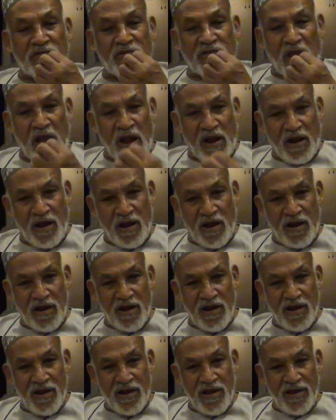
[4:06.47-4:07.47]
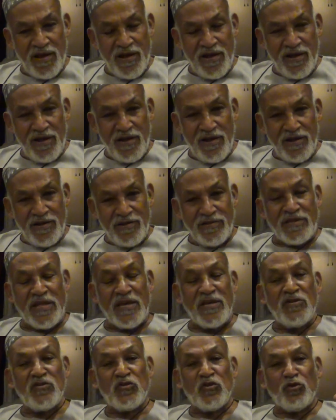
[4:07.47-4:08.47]
tongue.
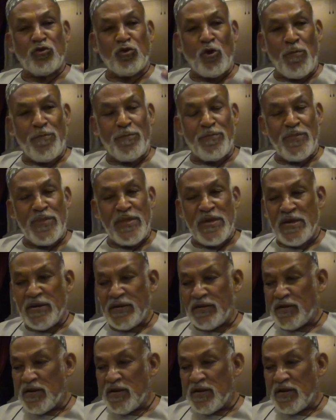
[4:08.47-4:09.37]
They stop their